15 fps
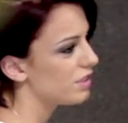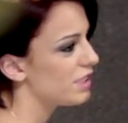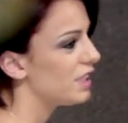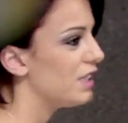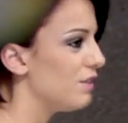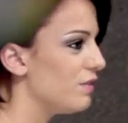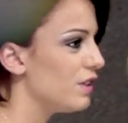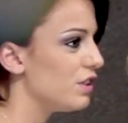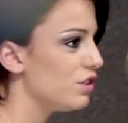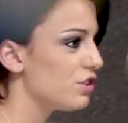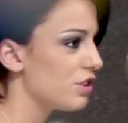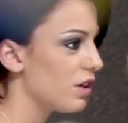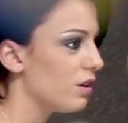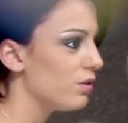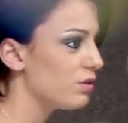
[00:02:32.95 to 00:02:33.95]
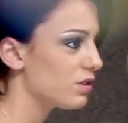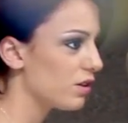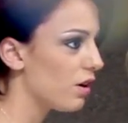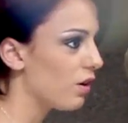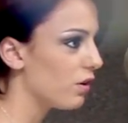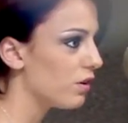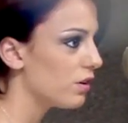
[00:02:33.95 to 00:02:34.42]
TV show
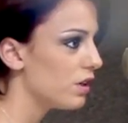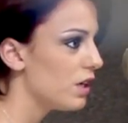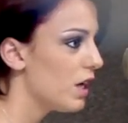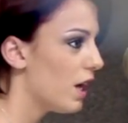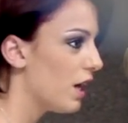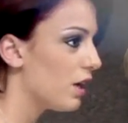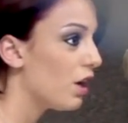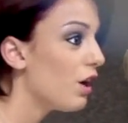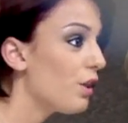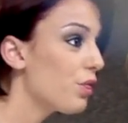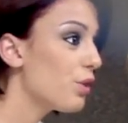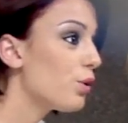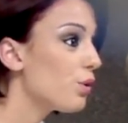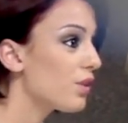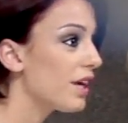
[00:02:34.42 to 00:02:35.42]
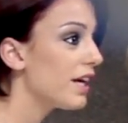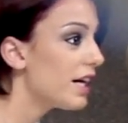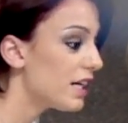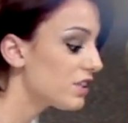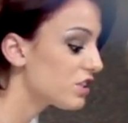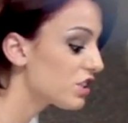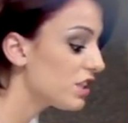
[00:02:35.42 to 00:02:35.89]
song. And I thought they
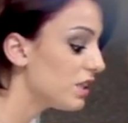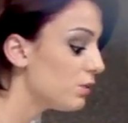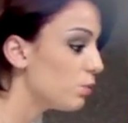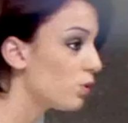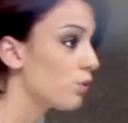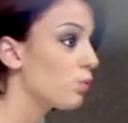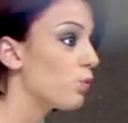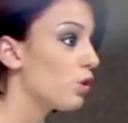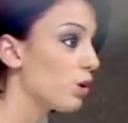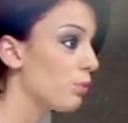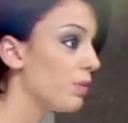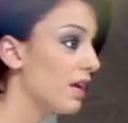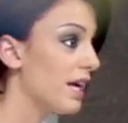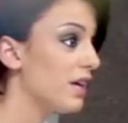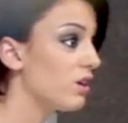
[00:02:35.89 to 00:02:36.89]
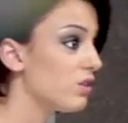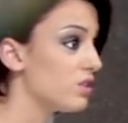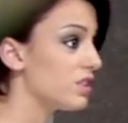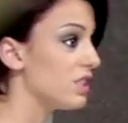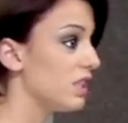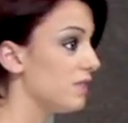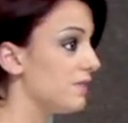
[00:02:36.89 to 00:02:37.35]
actually wouldn't want to play it on
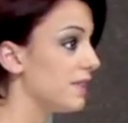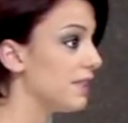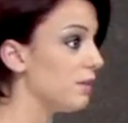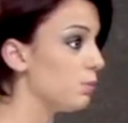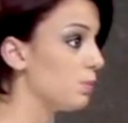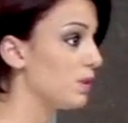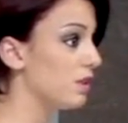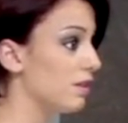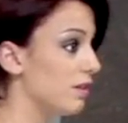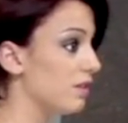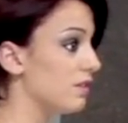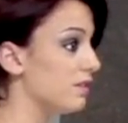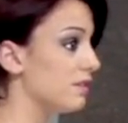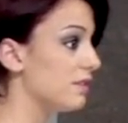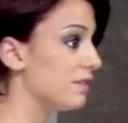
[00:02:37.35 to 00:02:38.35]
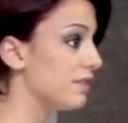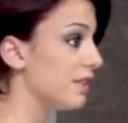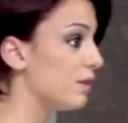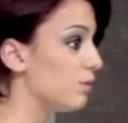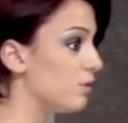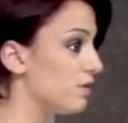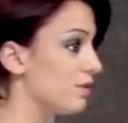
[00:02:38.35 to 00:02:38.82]
TV because
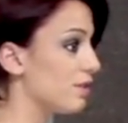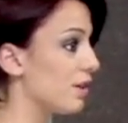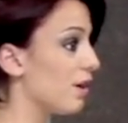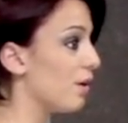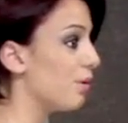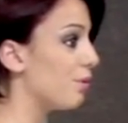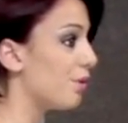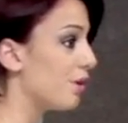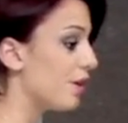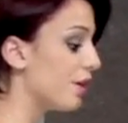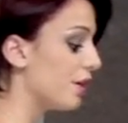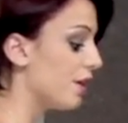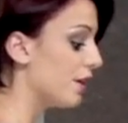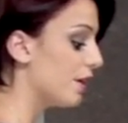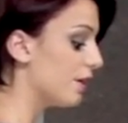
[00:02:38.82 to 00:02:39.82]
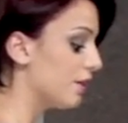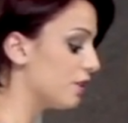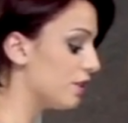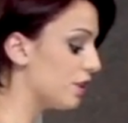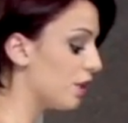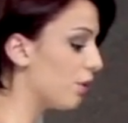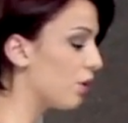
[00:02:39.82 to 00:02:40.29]
it was so,
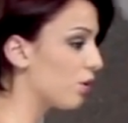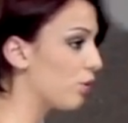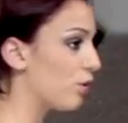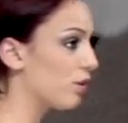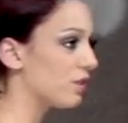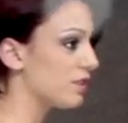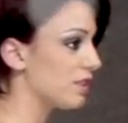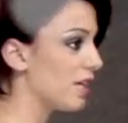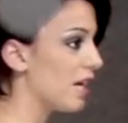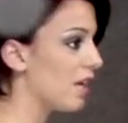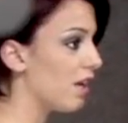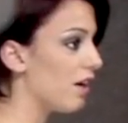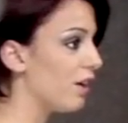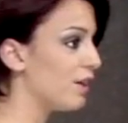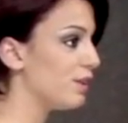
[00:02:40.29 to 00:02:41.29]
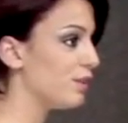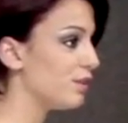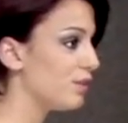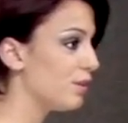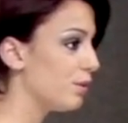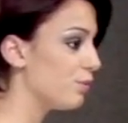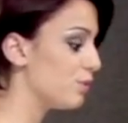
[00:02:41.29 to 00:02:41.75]
you know, across that line
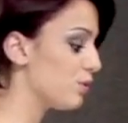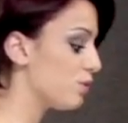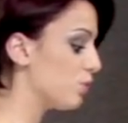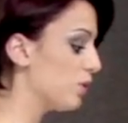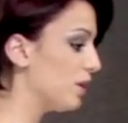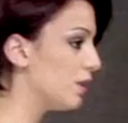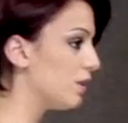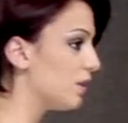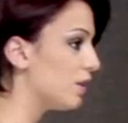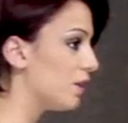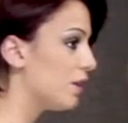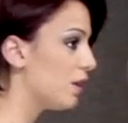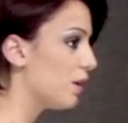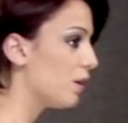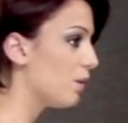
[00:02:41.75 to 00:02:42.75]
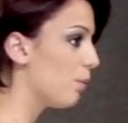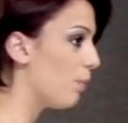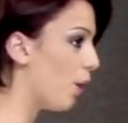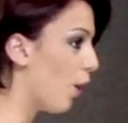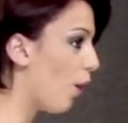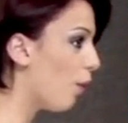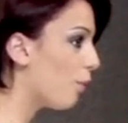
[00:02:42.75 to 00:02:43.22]
between
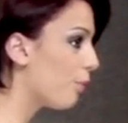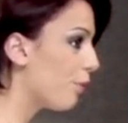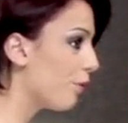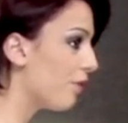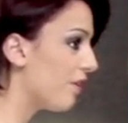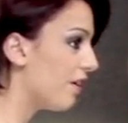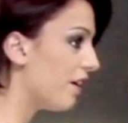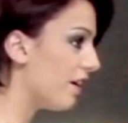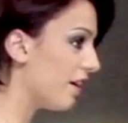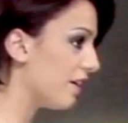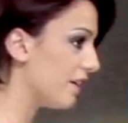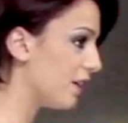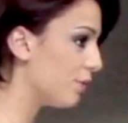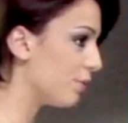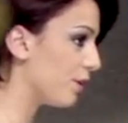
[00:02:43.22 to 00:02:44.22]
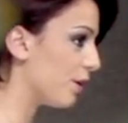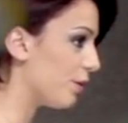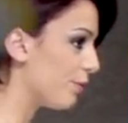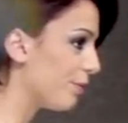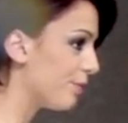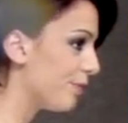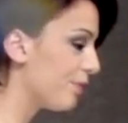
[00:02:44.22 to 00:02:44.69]
pop and hip
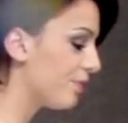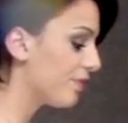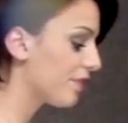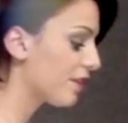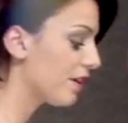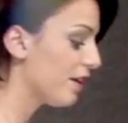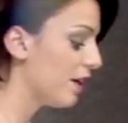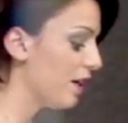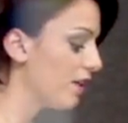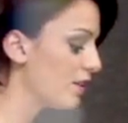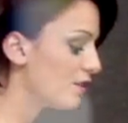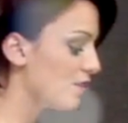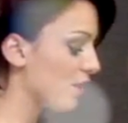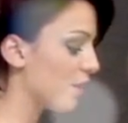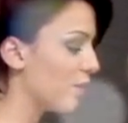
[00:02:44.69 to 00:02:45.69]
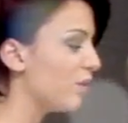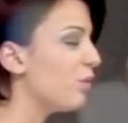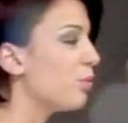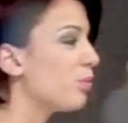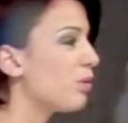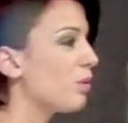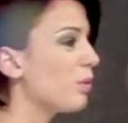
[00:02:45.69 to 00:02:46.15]
hop. So
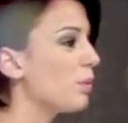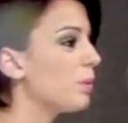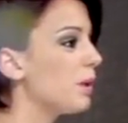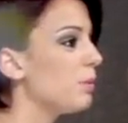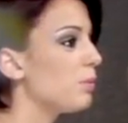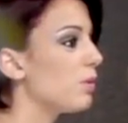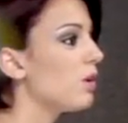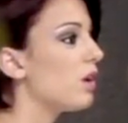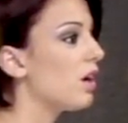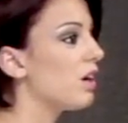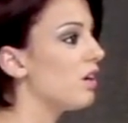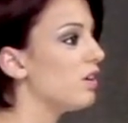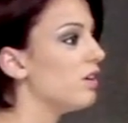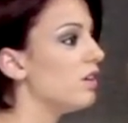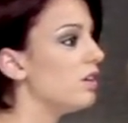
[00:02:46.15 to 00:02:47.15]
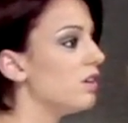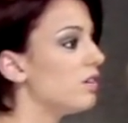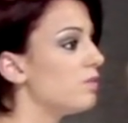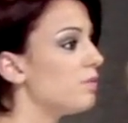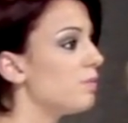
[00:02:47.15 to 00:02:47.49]
probably people like her.